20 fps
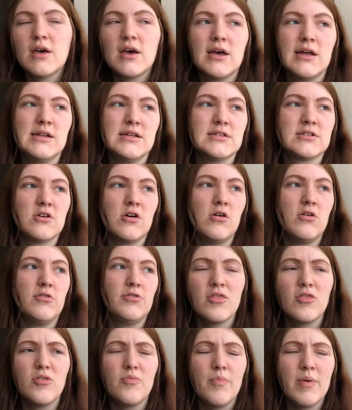and it's called
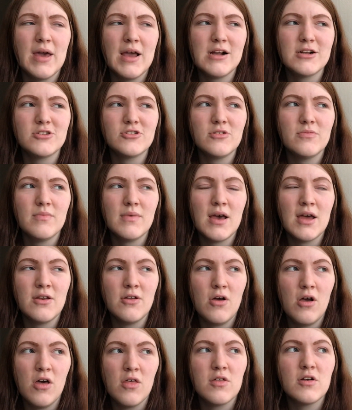The Pear Drum and
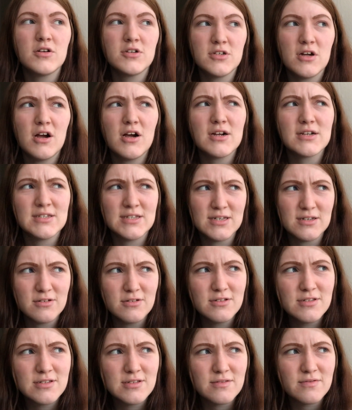Other Dark
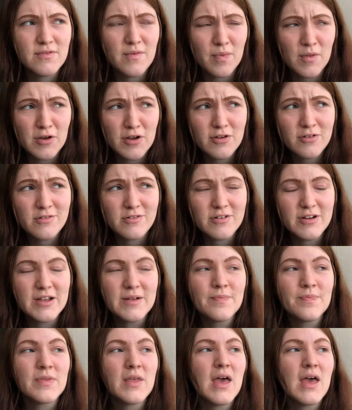Tales from the Nursery.